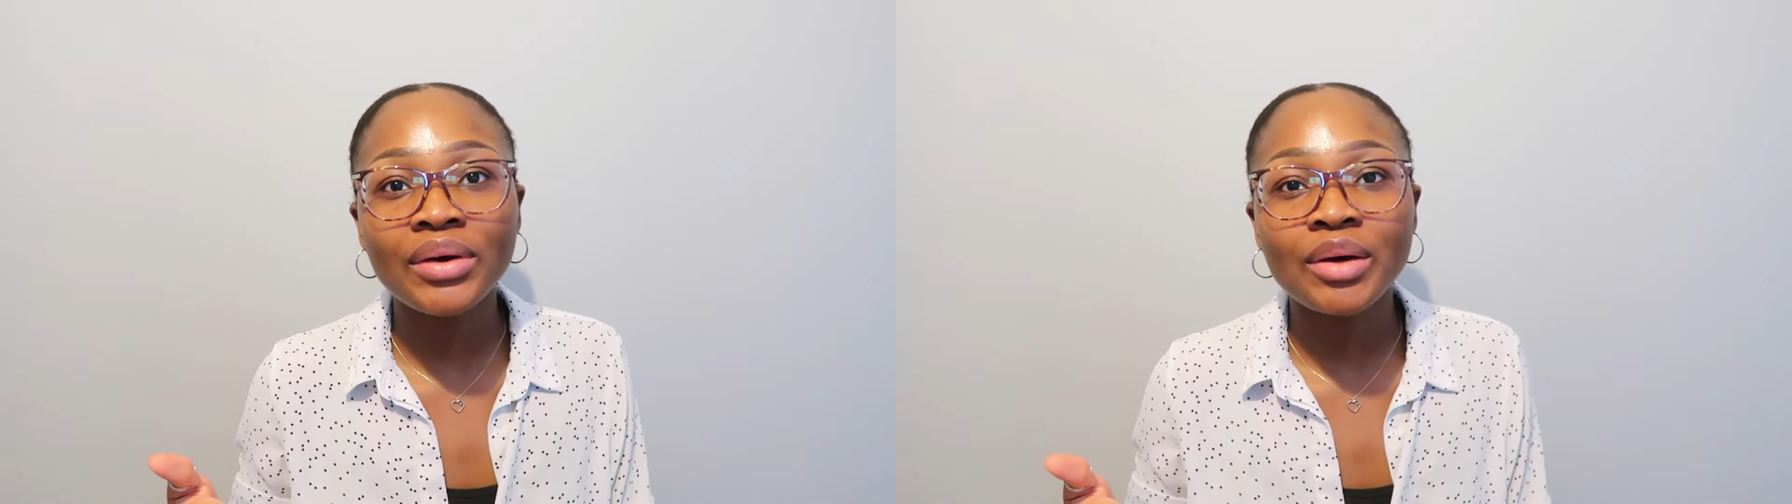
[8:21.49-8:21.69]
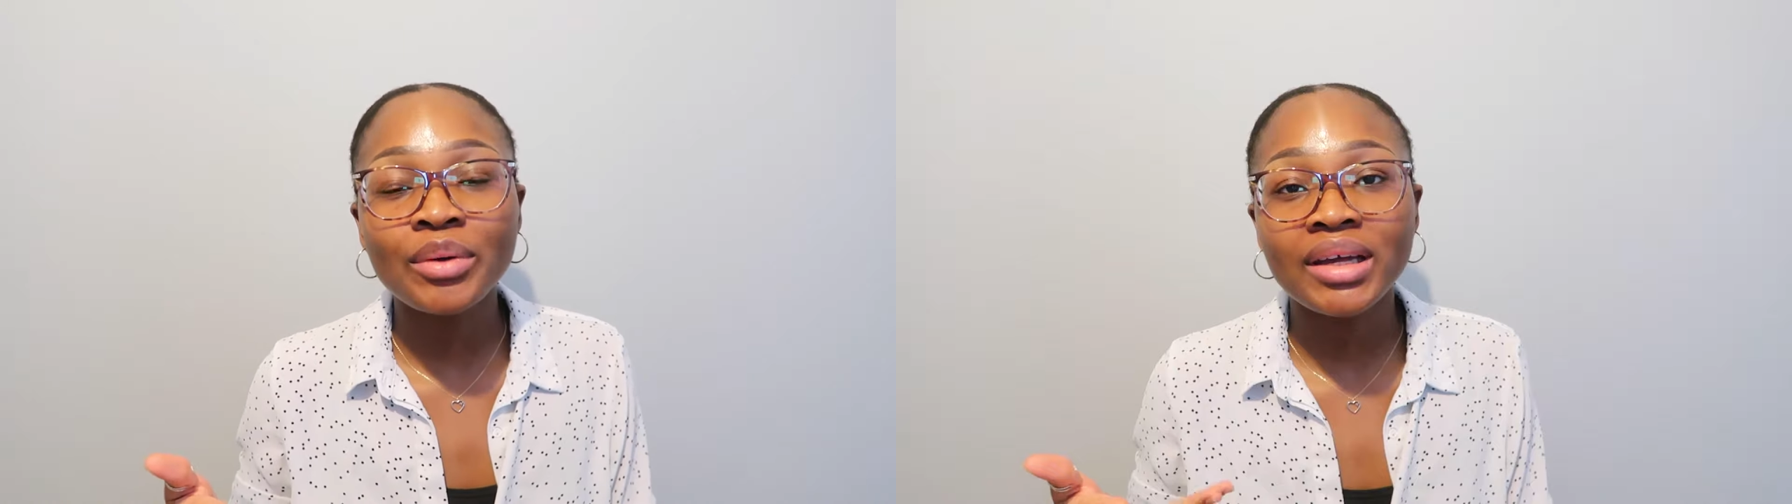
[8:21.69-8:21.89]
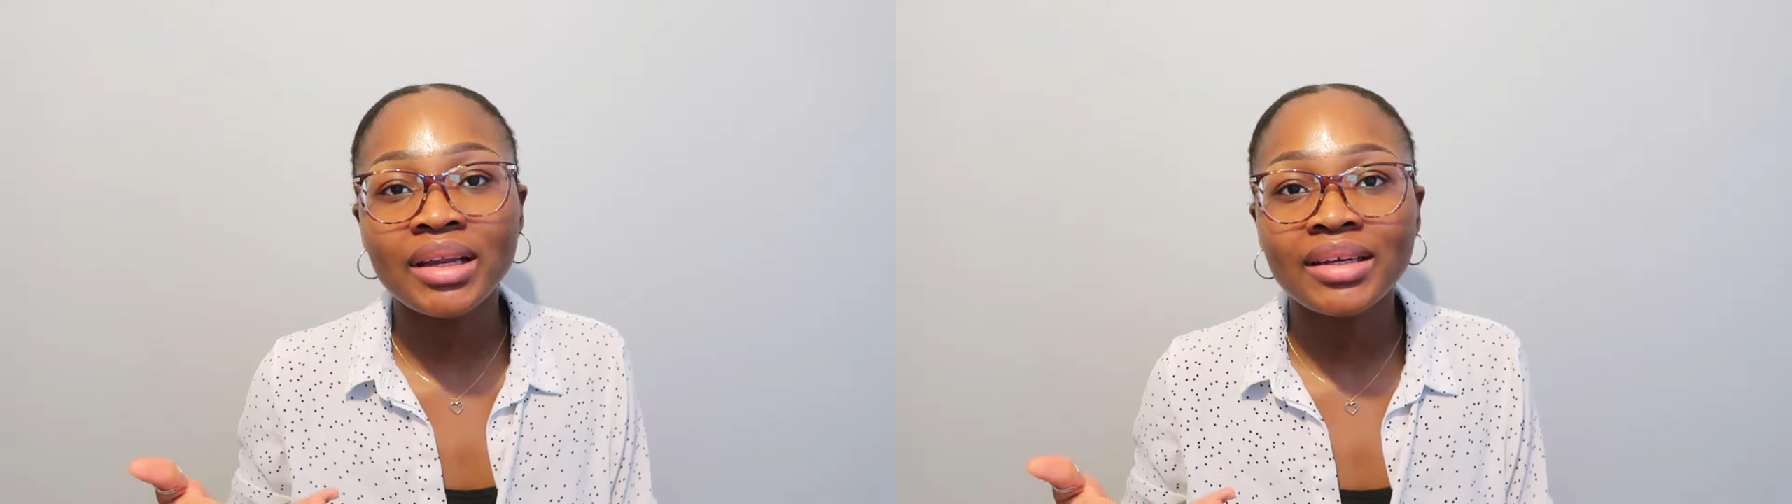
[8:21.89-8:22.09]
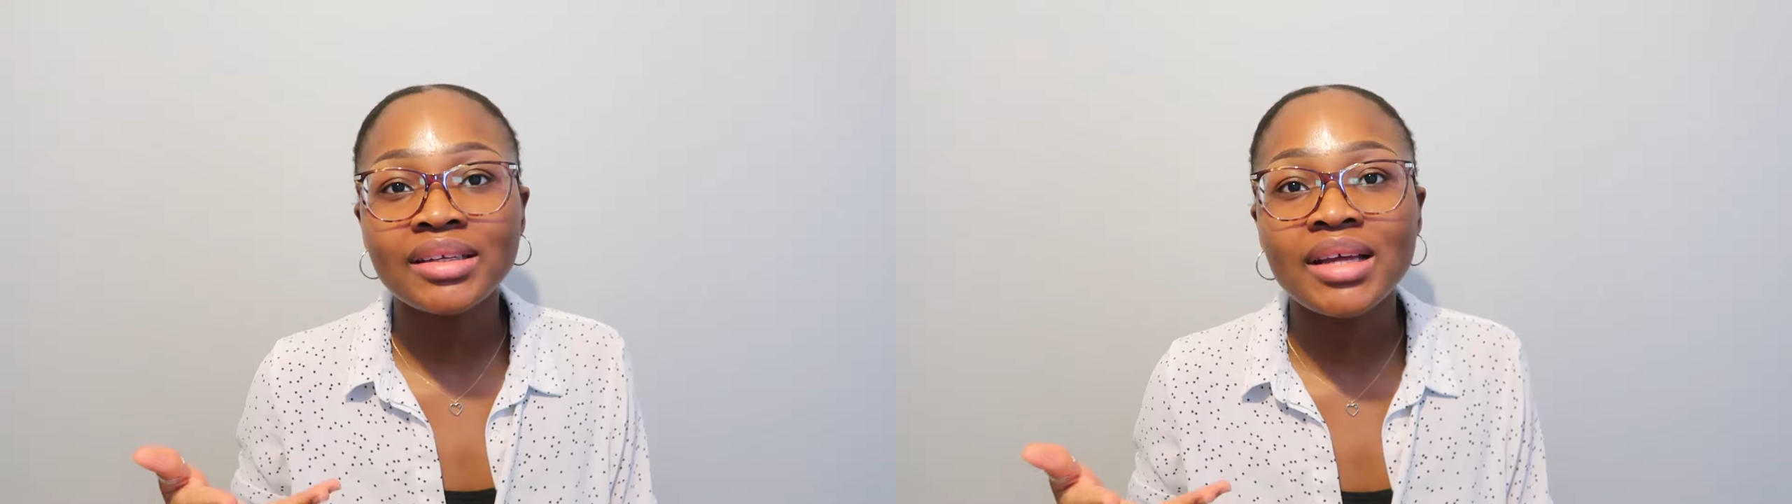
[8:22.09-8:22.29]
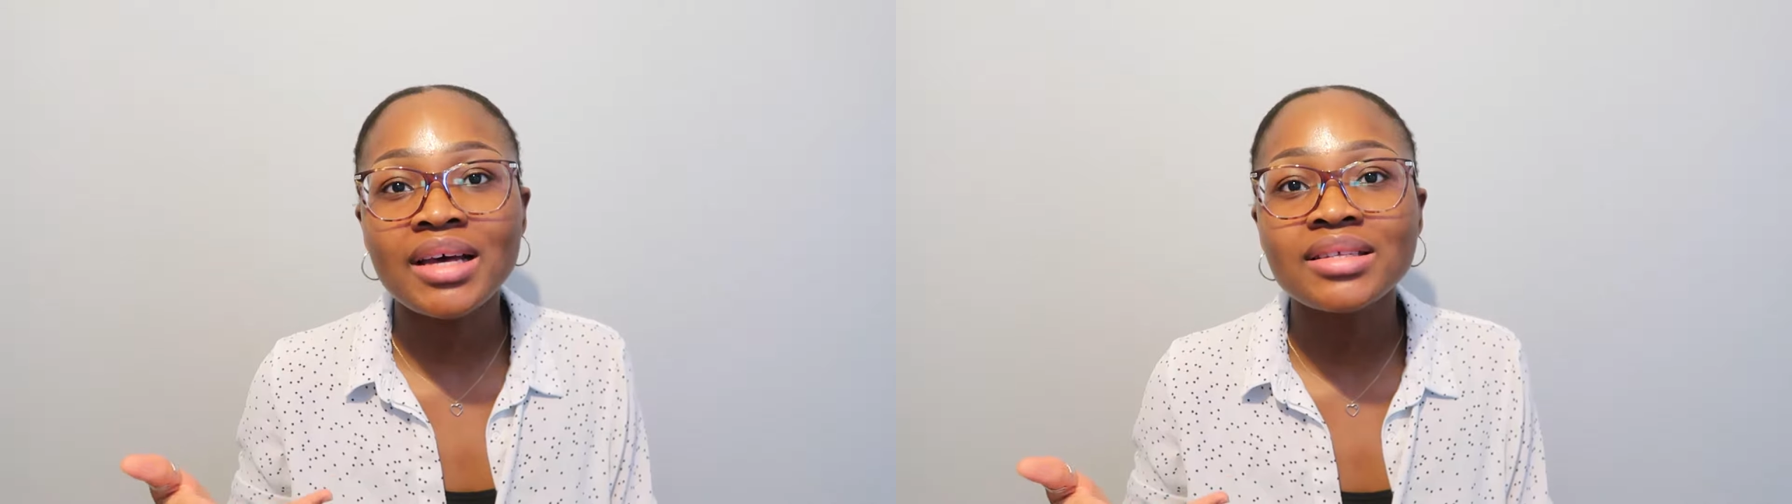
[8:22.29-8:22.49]
we're clearly
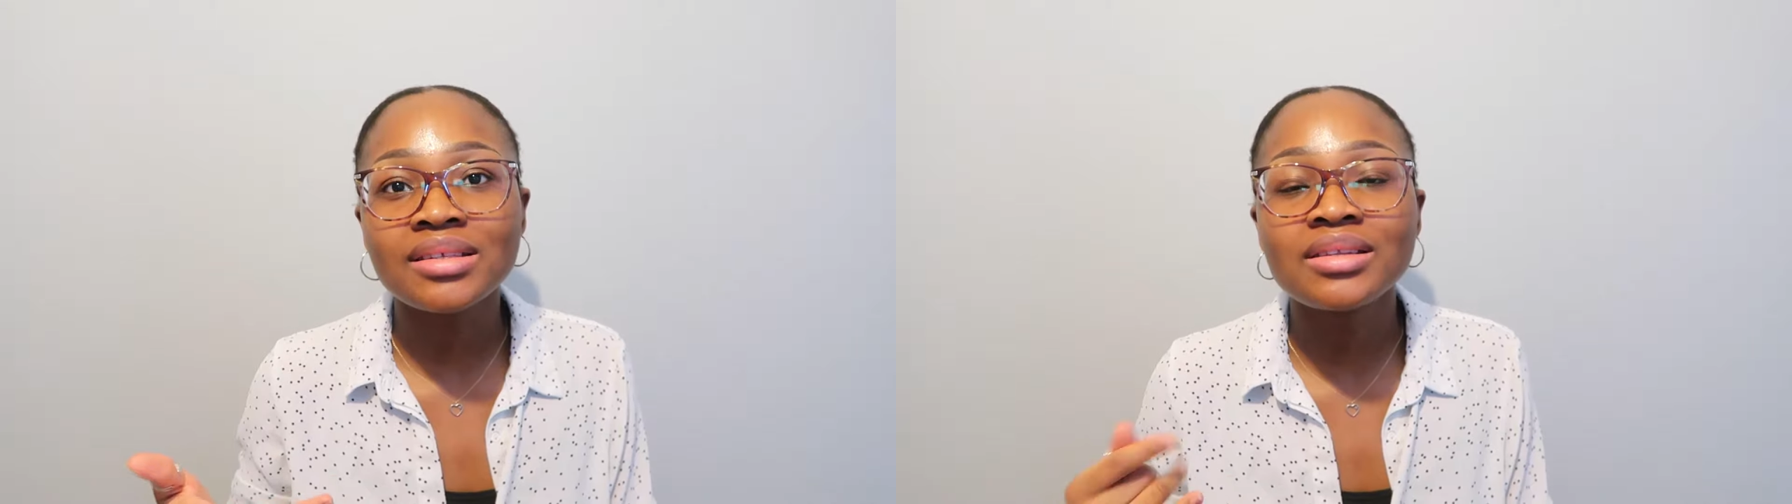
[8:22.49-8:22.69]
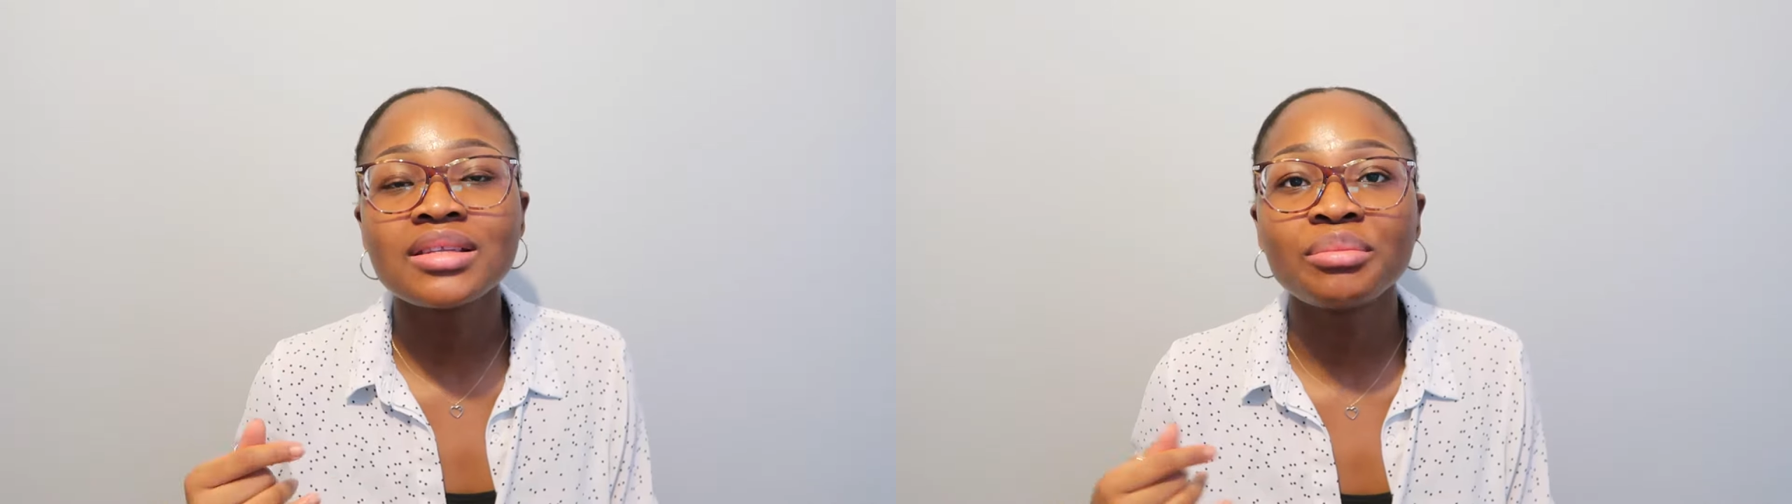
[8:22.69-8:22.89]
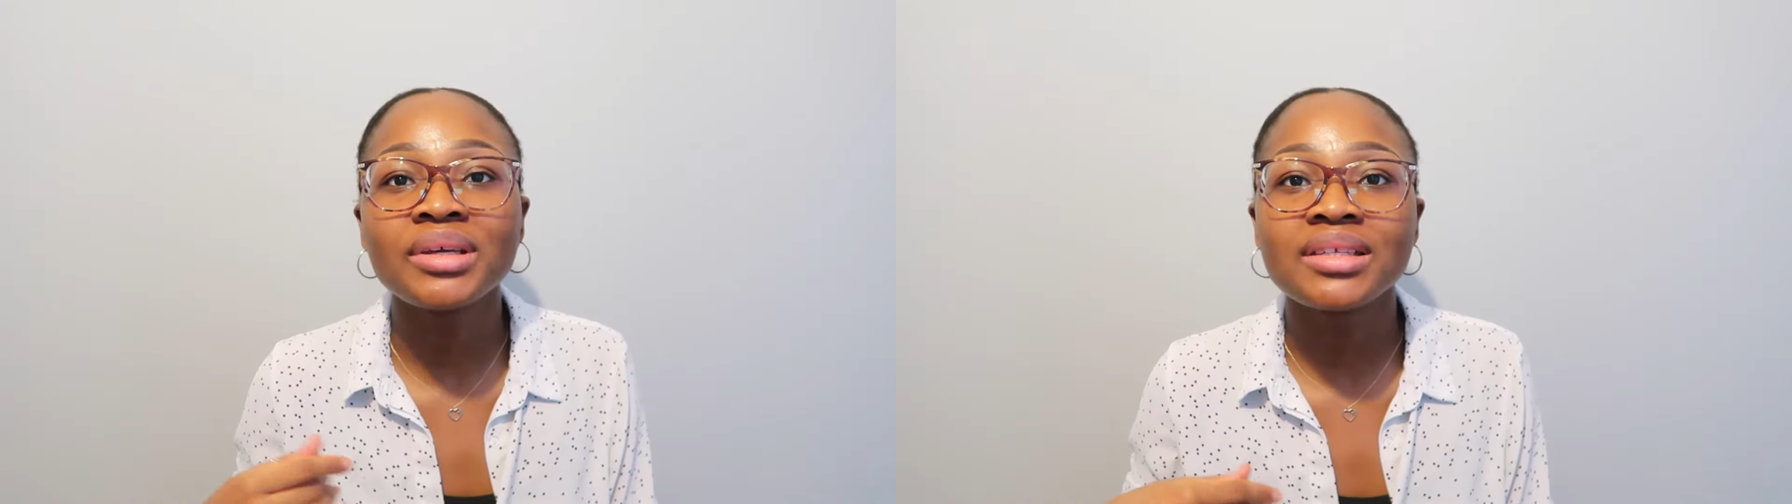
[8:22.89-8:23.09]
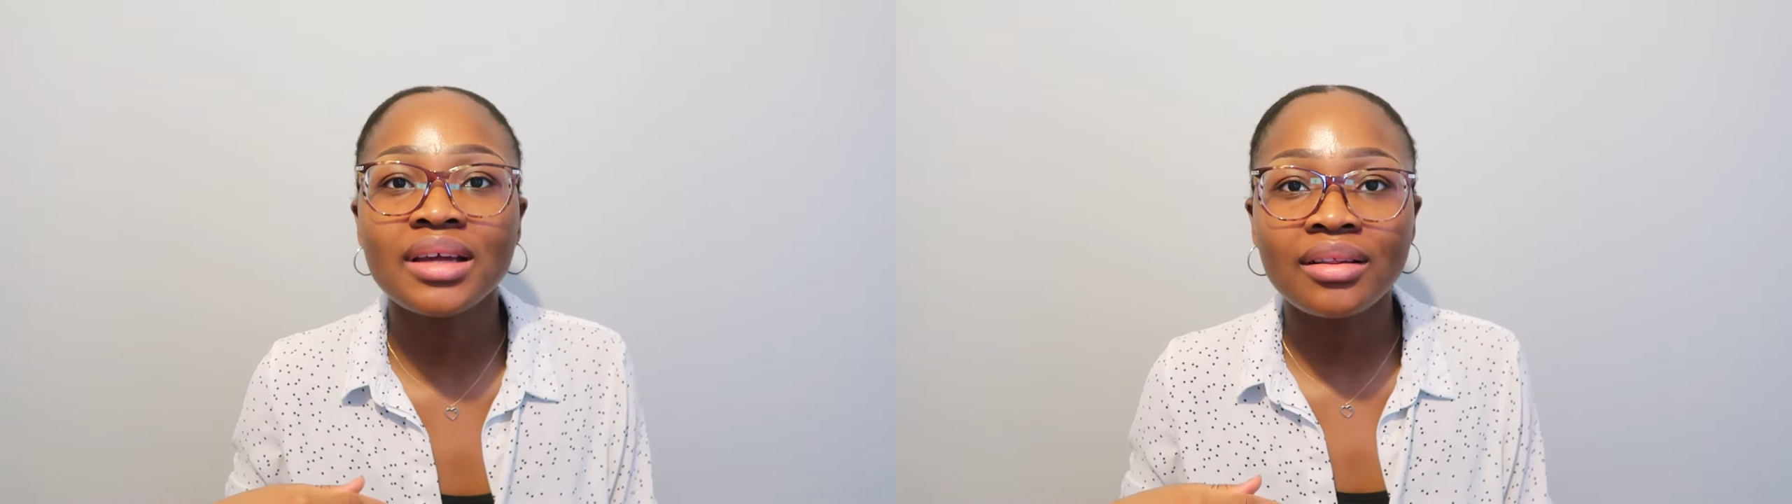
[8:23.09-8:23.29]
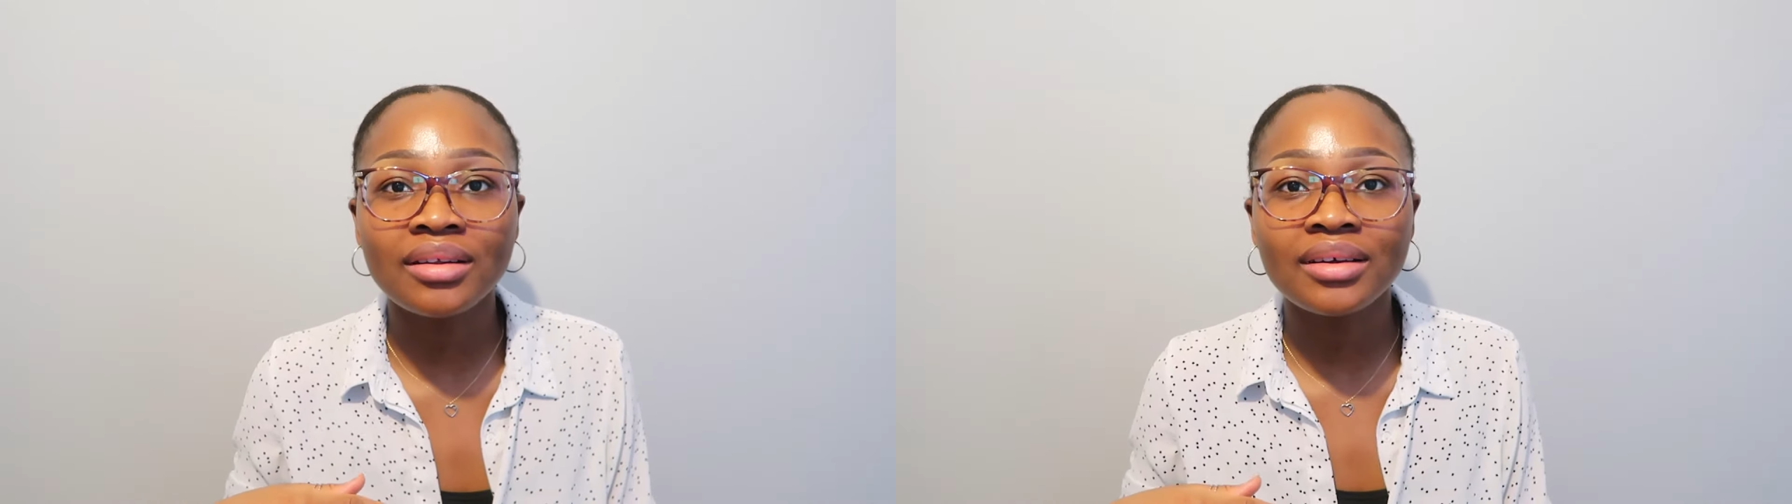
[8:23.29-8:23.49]
destined to be
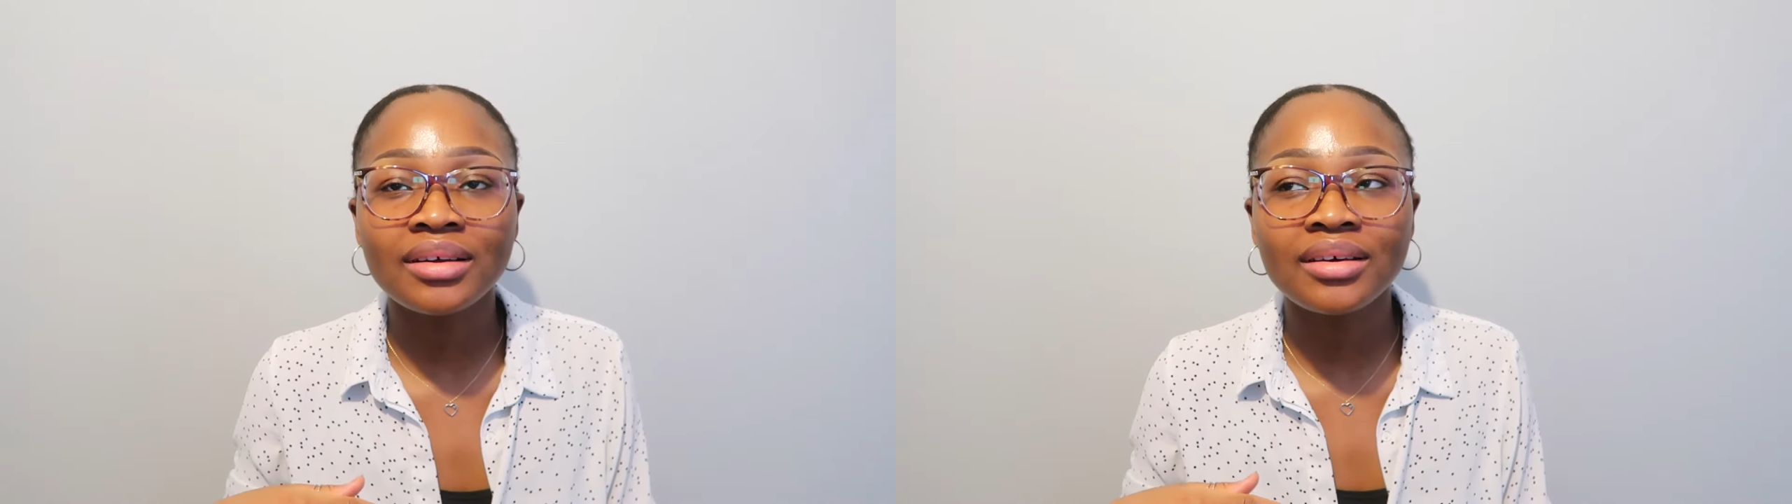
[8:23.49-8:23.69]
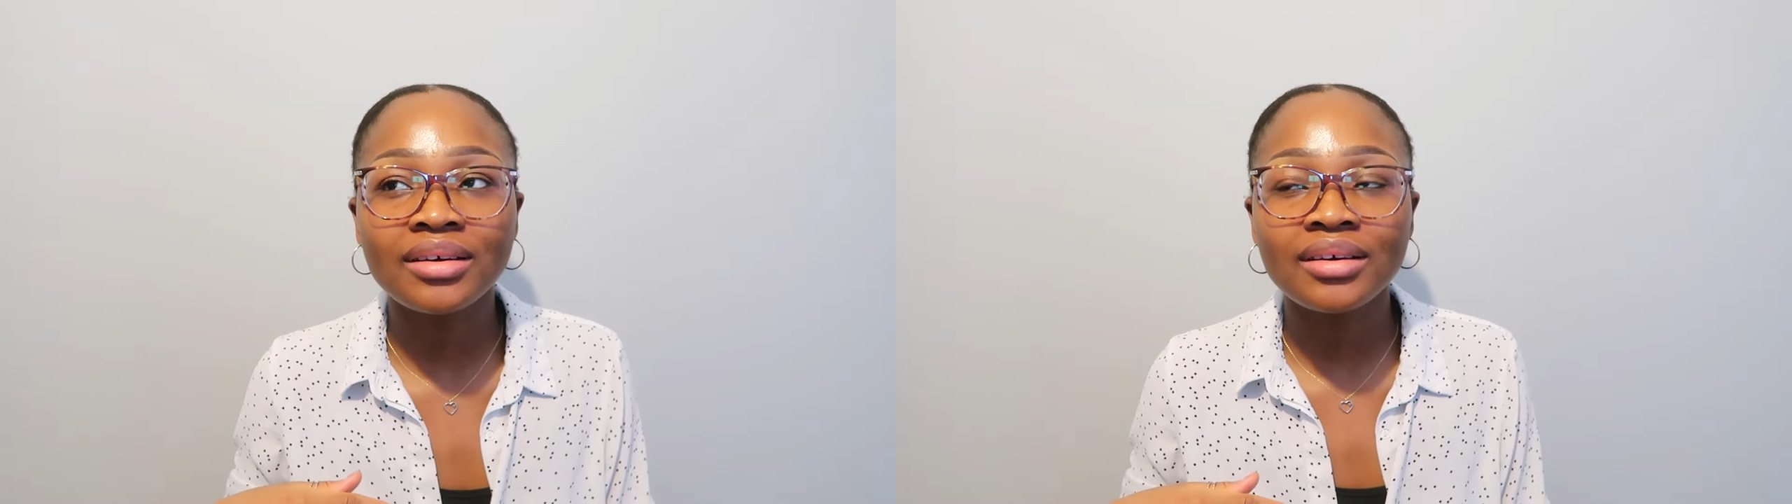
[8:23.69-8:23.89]
together.